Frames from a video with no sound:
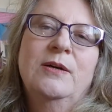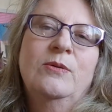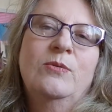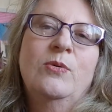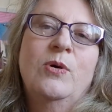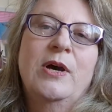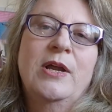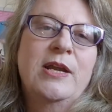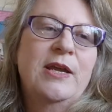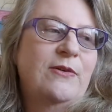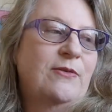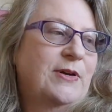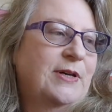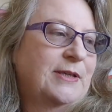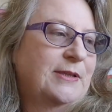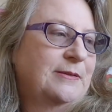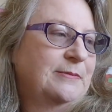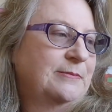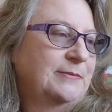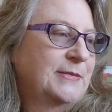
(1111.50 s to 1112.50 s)
whatever.
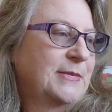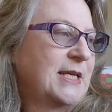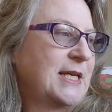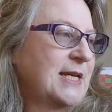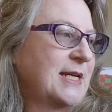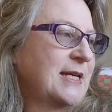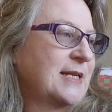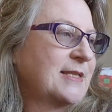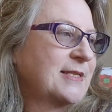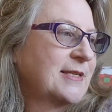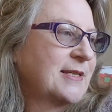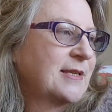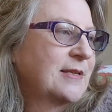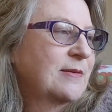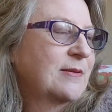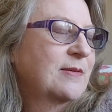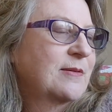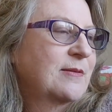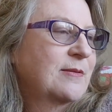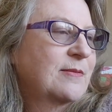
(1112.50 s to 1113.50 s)
Yes,
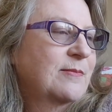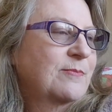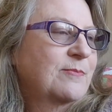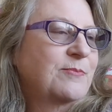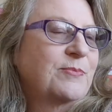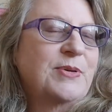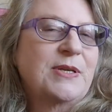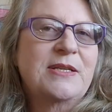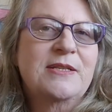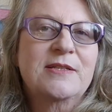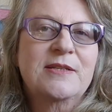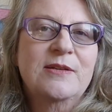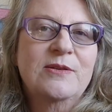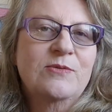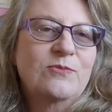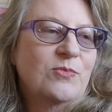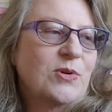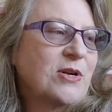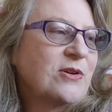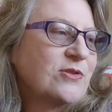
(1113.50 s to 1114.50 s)
but
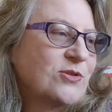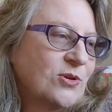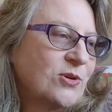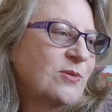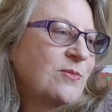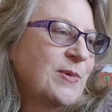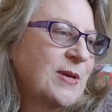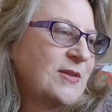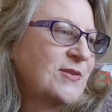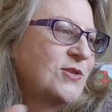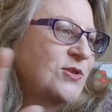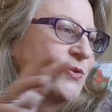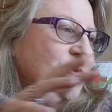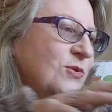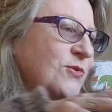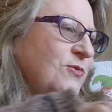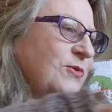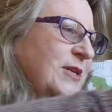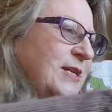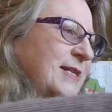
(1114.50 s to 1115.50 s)
we're talking about Tour
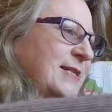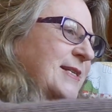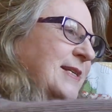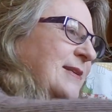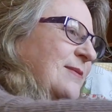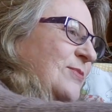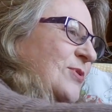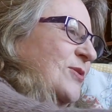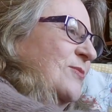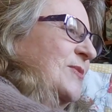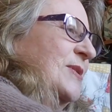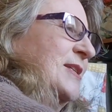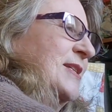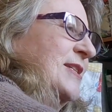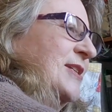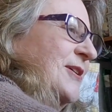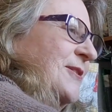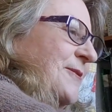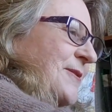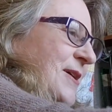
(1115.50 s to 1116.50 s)
de Fleece at the moment.
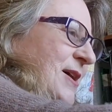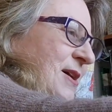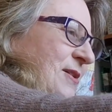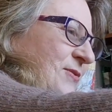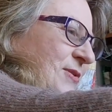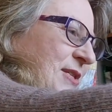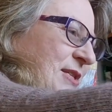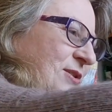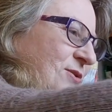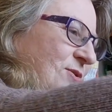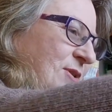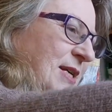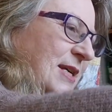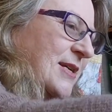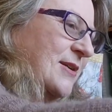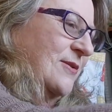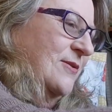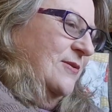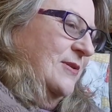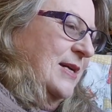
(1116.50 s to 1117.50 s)
So I'm still going
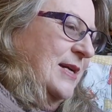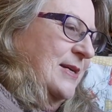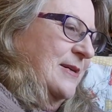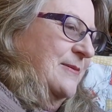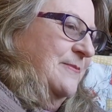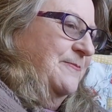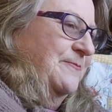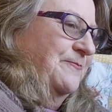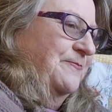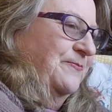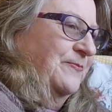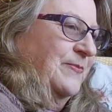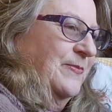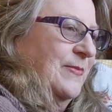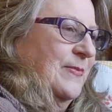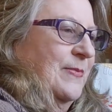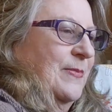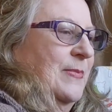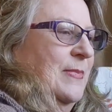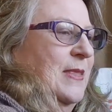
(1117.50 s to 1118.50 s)
to,
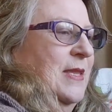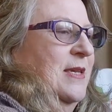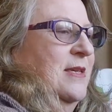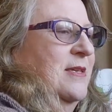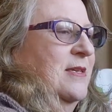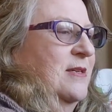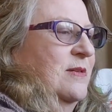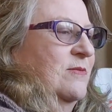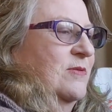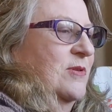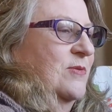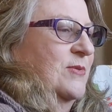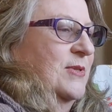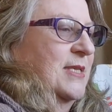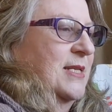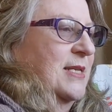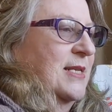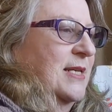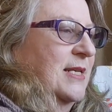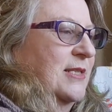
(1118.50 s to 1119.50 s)
what was
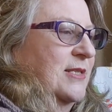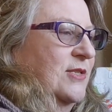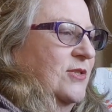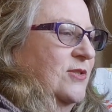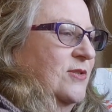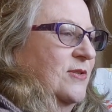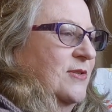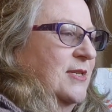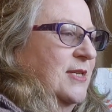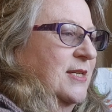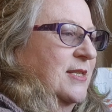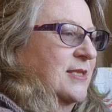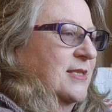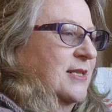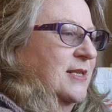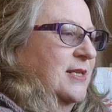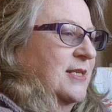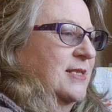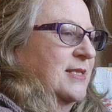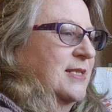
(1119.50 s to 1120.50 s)
the next two things
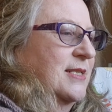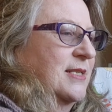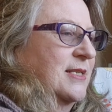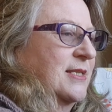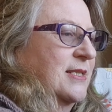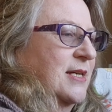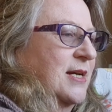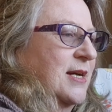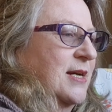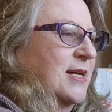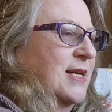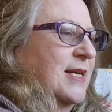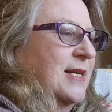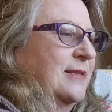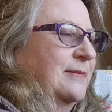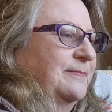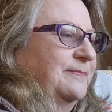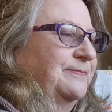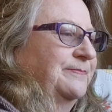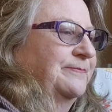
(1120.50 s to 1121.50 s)
that I did? I